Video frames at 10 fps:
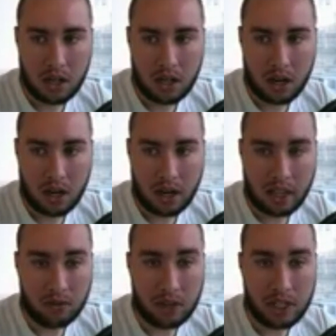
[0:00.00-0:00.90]
And
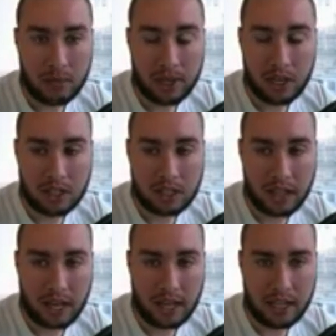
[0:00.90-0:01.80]
the reason because of
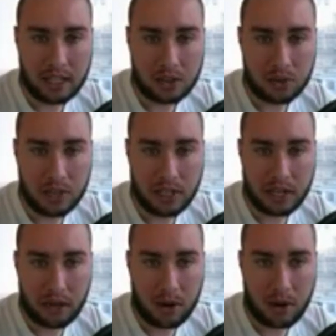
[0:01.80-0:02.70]
that is we did
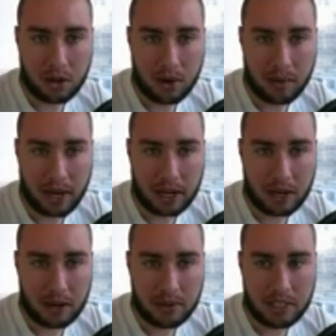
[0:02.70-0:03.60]
come all the way back
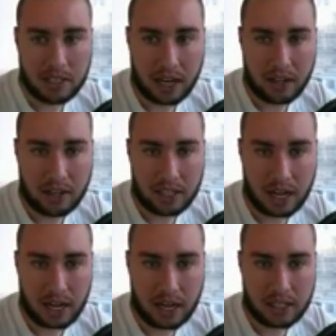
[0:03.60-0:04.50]
up, take out these
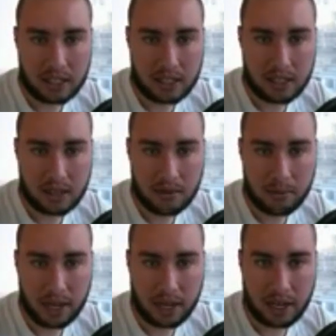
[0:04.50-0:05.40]
highs
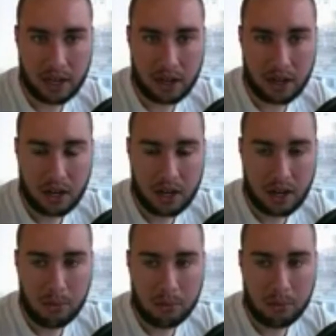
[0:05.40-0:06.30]
back here,
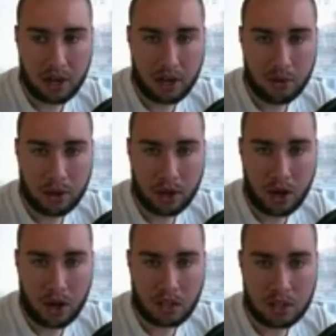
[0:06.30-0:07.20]
but we are
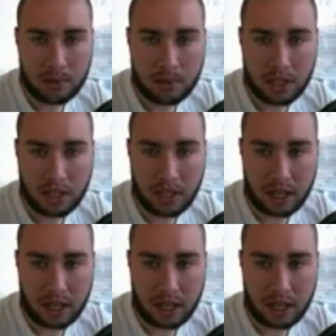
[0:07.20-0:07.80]
ultimately